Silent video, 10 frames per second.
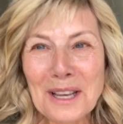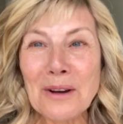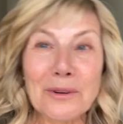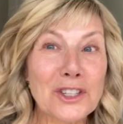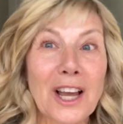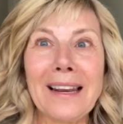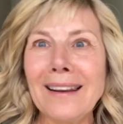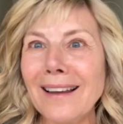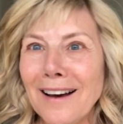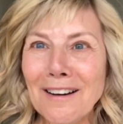which I
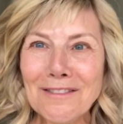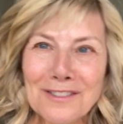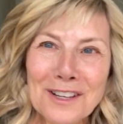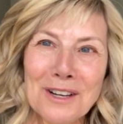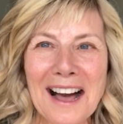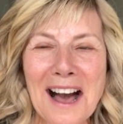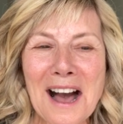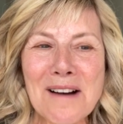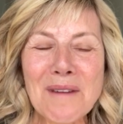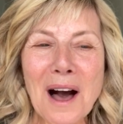love.
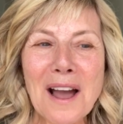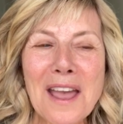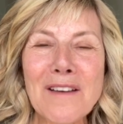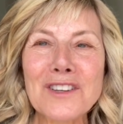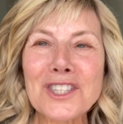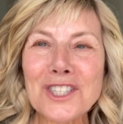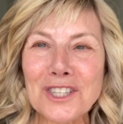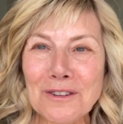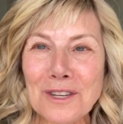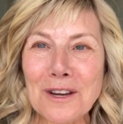I have a
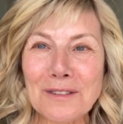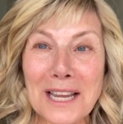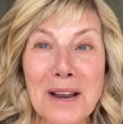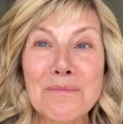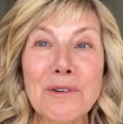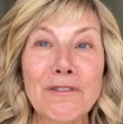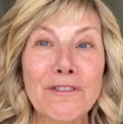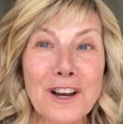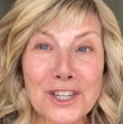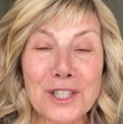Studio 10
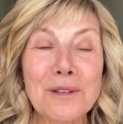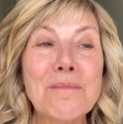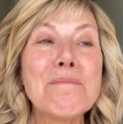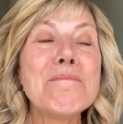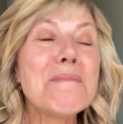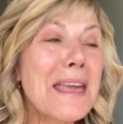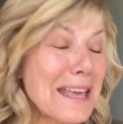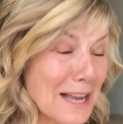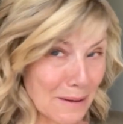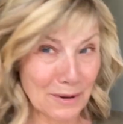professional
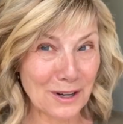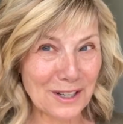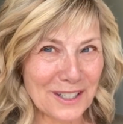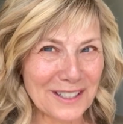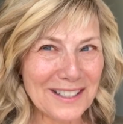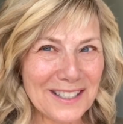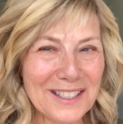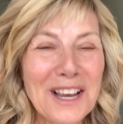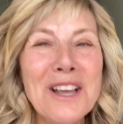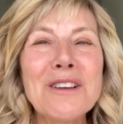makeup artist
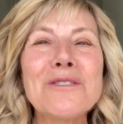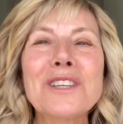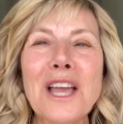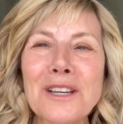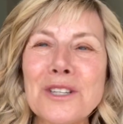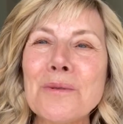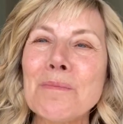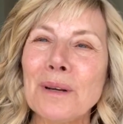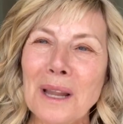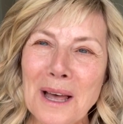who's going to
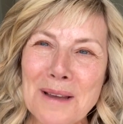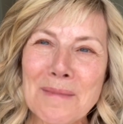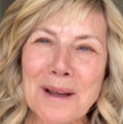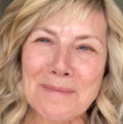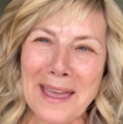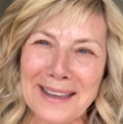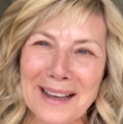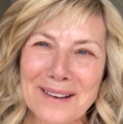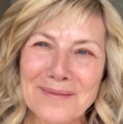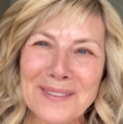apply my
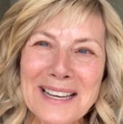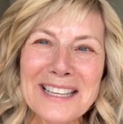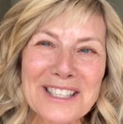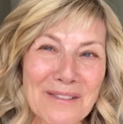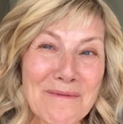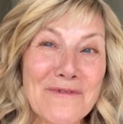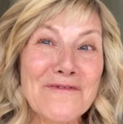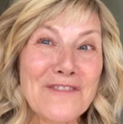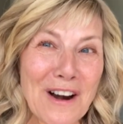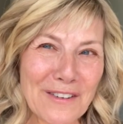makeup. So I'm
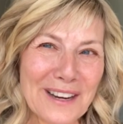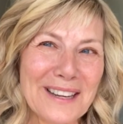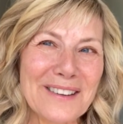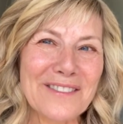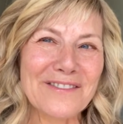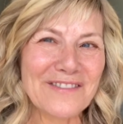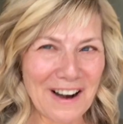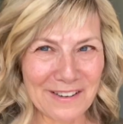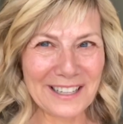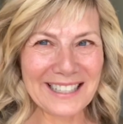very,
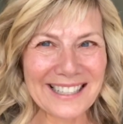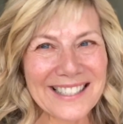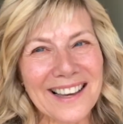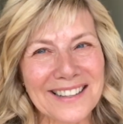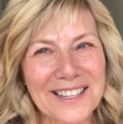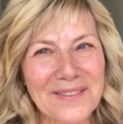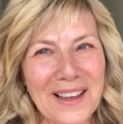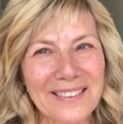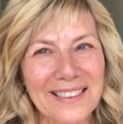very excited about